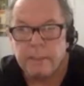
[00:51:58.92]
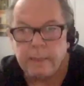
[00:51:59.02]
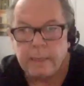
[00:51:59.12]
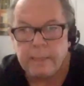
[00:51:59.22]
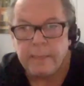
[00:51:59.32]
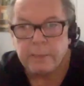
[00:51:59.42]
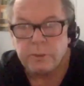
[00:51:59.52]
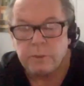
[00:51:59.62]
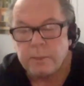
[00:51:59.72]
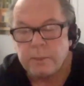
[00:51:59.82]
let me ask you
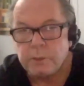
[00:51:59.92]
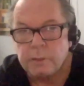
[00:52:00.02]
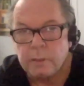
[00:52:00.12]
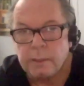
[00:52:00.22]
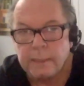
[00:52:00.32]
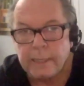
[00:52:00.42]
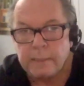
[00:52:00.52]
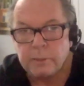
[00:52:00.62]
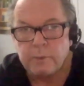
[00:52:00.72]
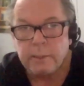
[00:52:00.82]
a question. Cat's
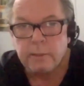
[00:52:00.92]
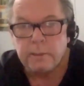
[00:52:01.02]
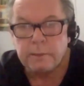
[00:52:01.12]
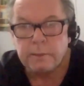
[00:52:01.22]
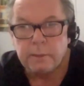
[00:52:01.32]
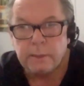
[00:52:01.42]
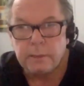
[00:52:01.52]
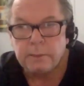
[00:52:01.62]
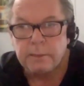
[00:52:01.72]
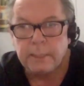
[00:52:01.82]
Cradle is
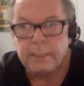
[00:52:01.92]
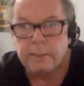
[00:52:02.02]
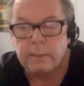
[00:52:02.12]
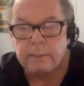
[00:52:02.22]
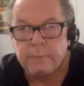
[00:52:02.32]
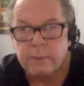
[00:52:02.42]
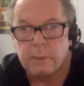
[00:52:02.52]
a title of a Kurt